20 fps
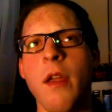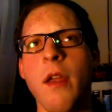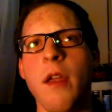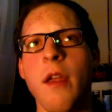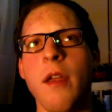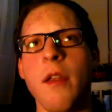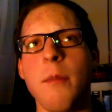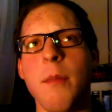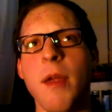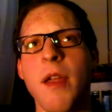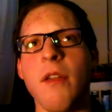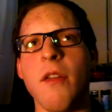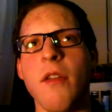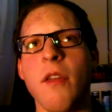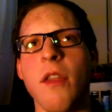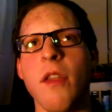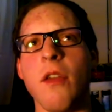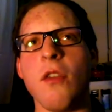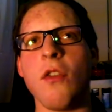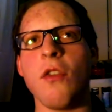and my
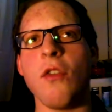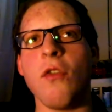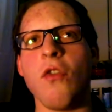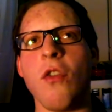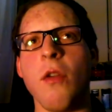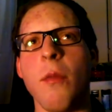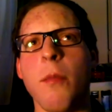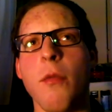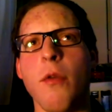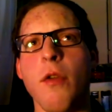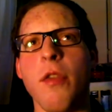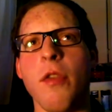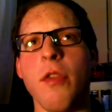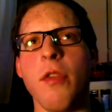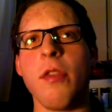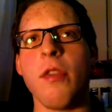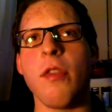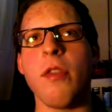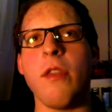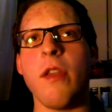relationship
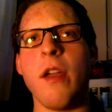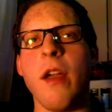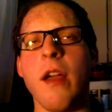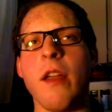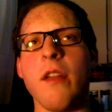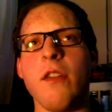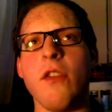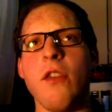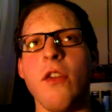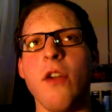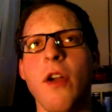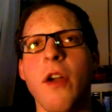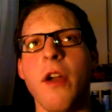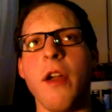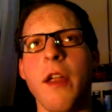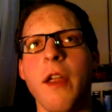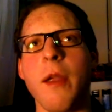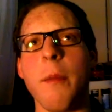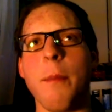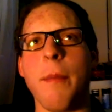with Dad
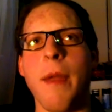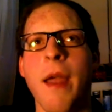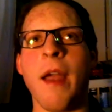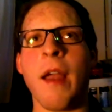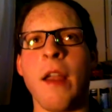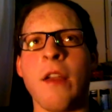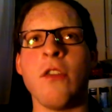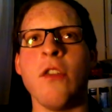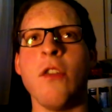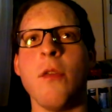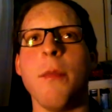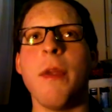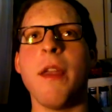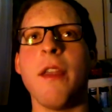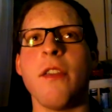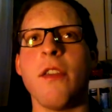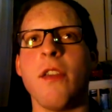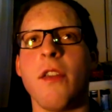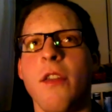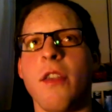to get back to
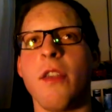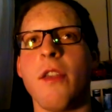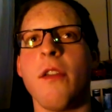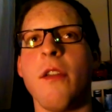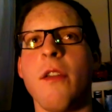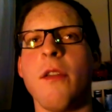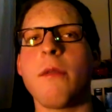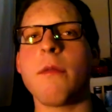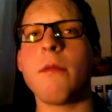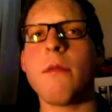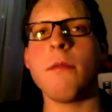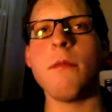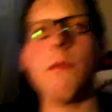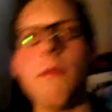basically